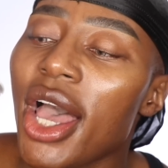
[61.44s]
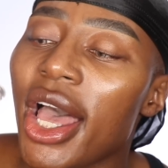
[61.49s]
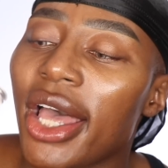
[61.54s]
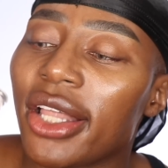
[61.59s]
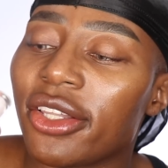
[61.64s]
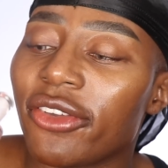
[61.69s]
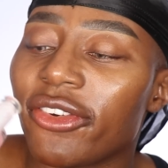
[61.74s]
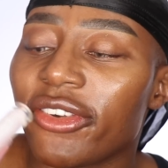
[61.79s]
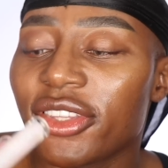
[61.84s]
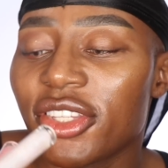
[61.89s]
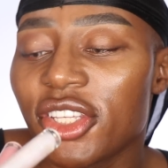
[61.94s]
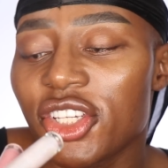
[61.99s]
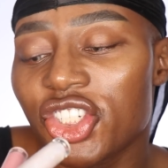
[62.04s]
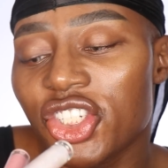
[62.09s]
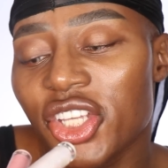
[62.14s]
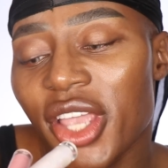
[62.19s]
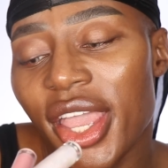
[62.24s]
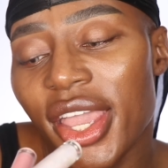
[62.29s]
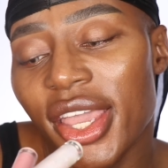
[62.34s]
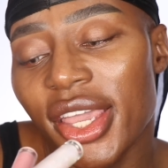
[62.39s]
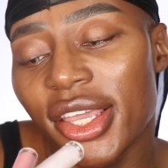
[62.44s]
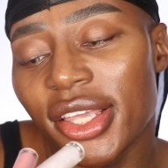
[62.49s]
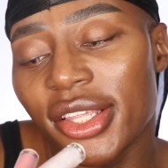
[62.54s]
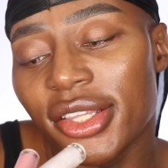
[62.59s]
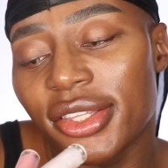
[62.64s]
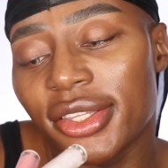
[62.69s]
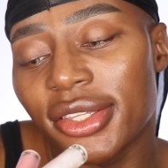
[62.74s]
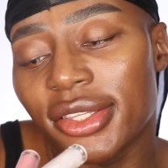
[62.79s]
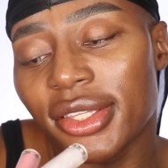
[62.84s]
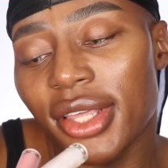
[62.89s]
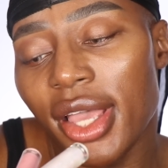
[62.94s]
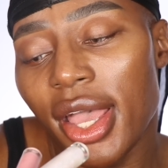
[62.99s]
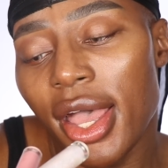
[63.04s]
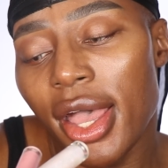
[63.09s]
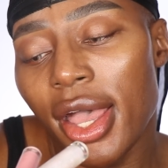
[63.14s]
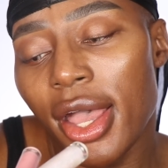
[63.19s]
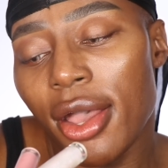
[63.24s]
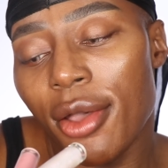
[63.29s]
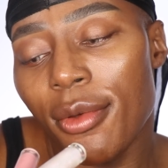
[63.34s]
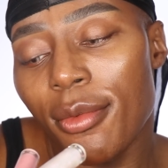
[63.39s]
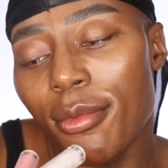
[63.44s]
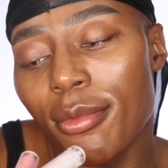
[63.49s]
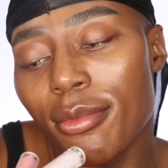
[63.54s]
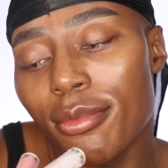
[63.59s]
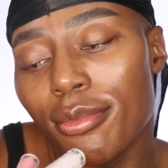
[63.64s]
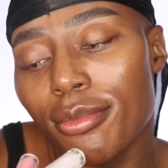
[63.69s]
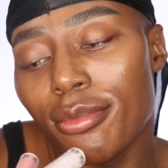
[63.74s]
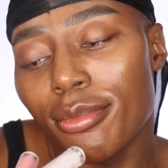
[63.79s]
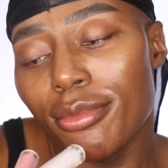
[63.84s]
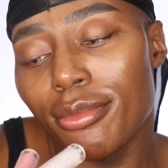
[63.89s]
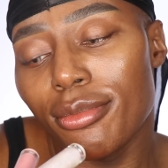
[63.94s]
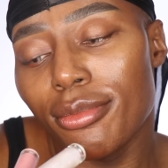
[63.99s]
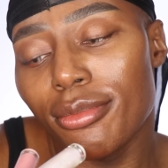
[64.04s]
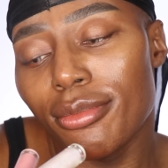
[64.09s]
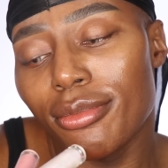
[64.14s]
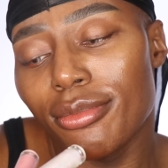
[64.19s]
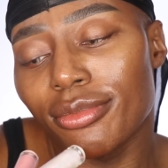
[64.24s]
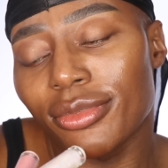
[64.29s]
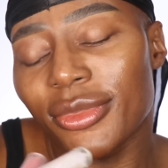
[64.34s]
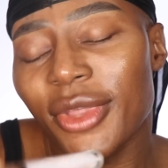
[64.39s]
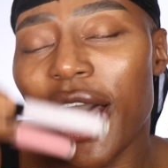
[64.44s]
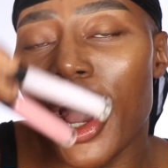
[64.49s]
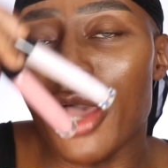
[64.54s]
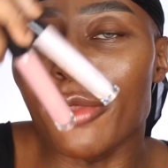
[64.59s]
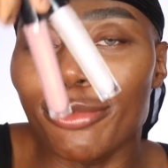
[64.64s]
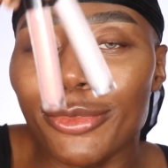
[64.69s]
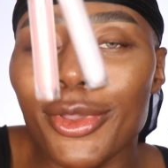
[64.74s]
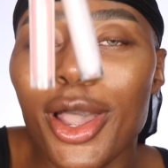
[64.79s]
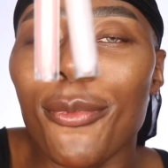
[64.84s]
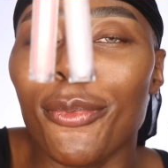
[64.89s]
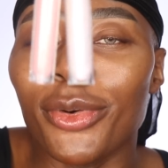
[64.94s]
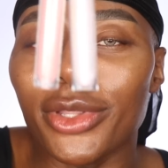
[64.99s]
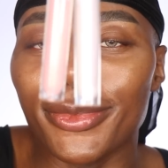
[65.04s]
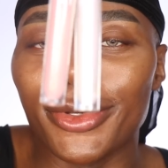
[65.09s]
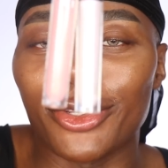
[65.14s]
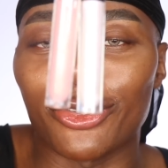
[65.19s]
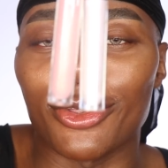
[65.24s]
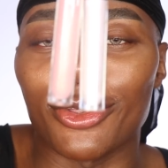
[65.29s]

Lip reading: and they're in the shades I'll put them in the